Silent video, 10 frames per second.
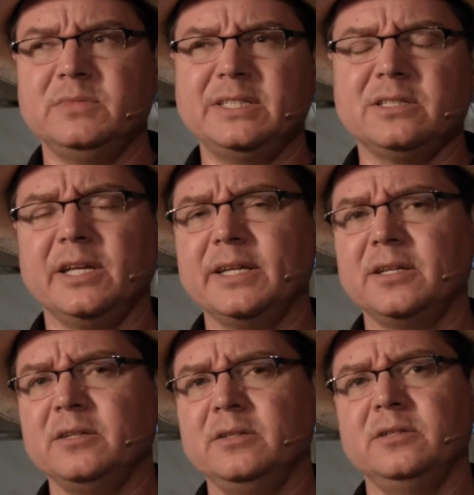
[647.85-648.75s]
It's
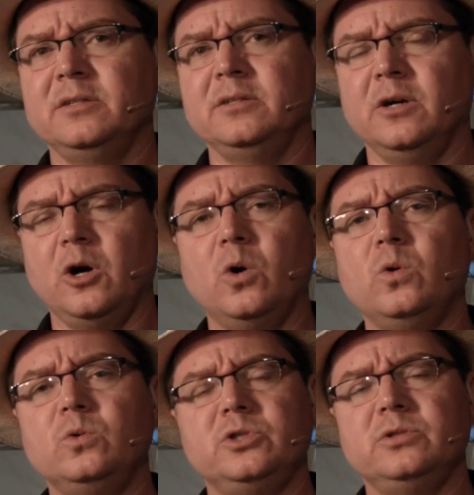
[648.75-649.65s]
like
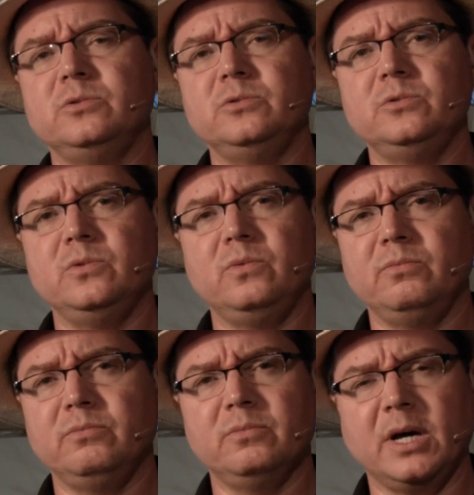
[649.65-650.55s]
O to
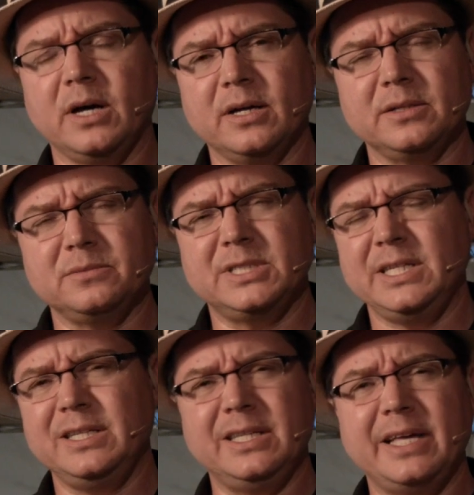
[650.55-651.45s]

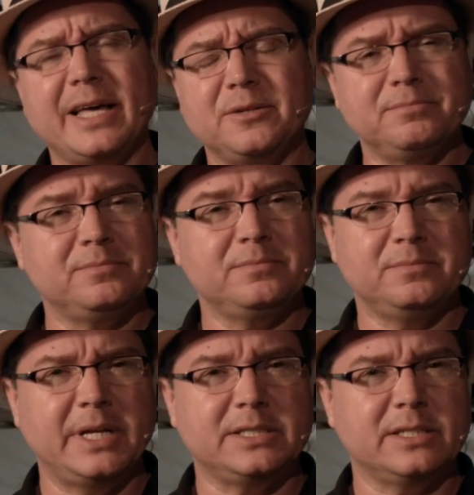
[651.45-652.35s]
C to the N,
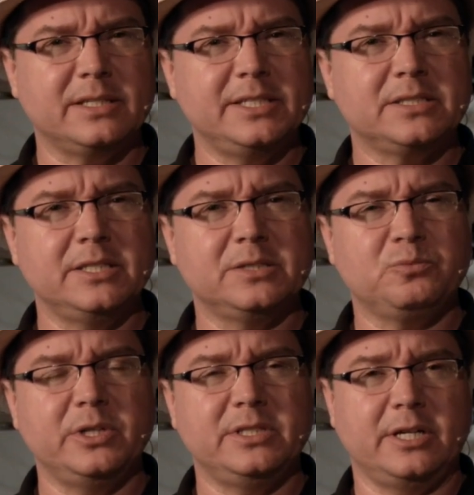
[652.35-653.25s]
basically. It's
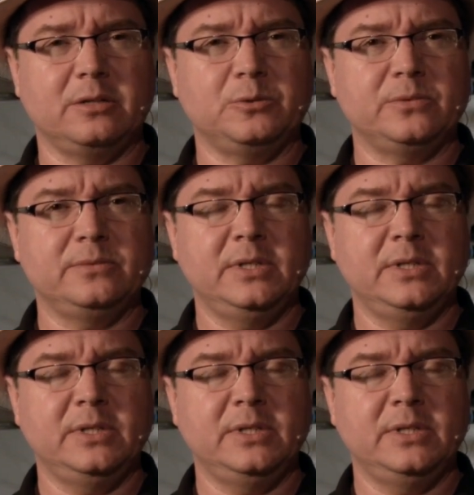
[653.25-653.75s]
pretty terrible.